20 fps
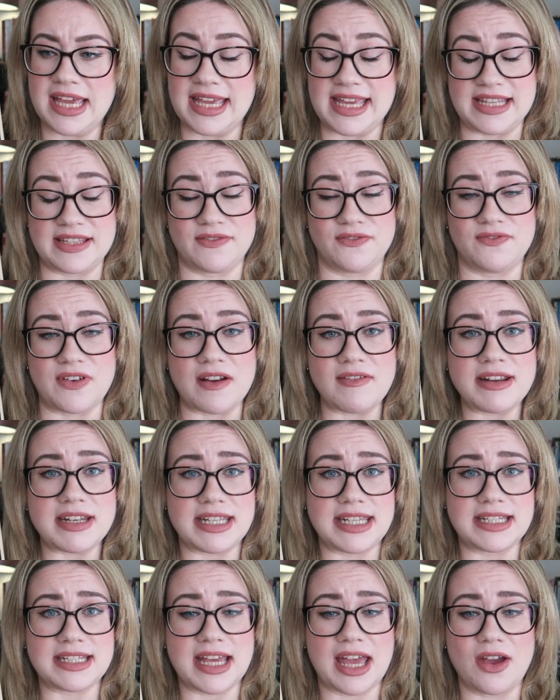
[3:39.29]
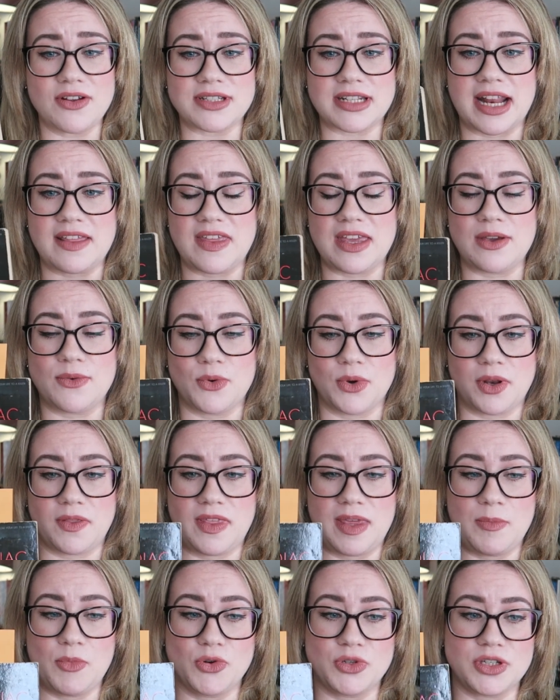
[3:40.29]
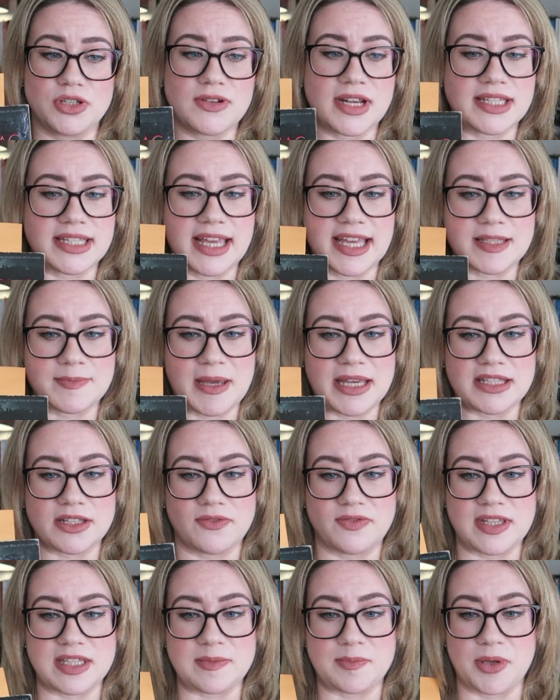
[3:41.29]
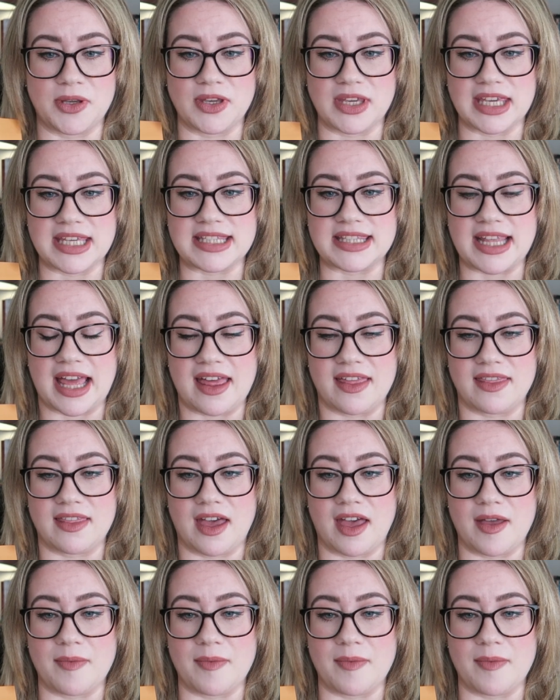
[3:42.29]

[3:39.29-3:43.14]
it's very detailed, and I think one of the more distressing aspects of this book is that